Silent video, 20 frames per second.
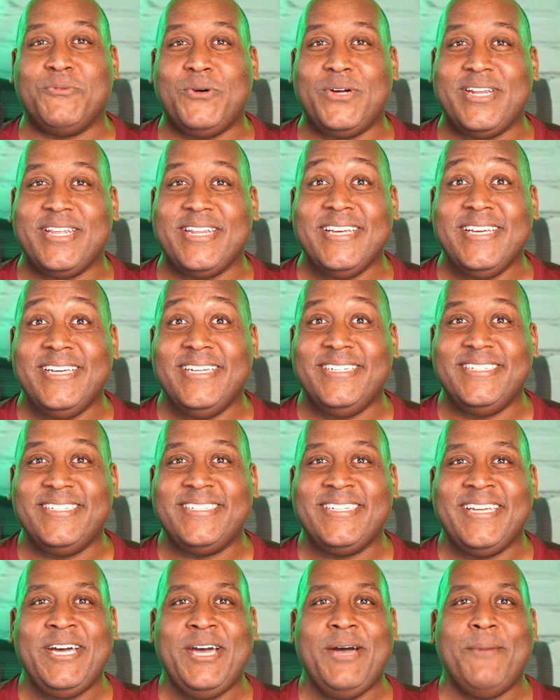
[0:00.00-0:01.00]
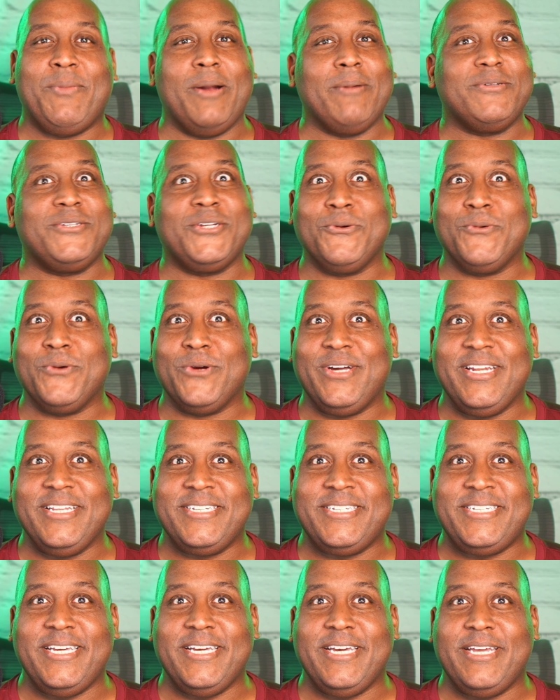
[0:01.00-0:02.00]
what it is, but I'm sure we're gonna
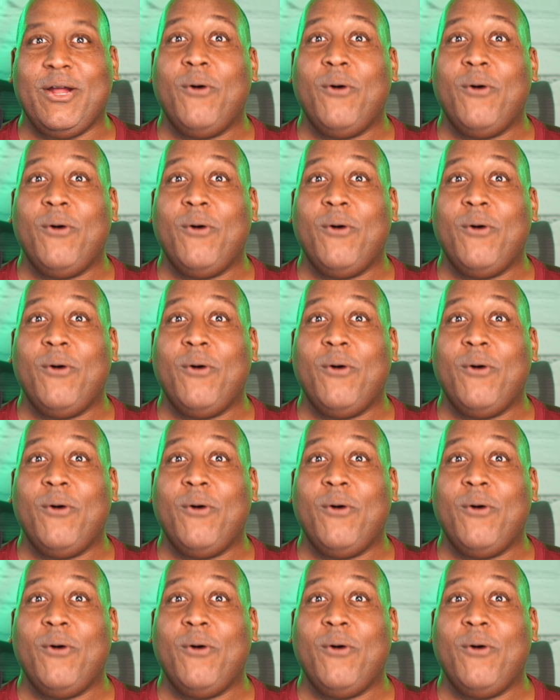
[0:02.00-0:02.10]
see it.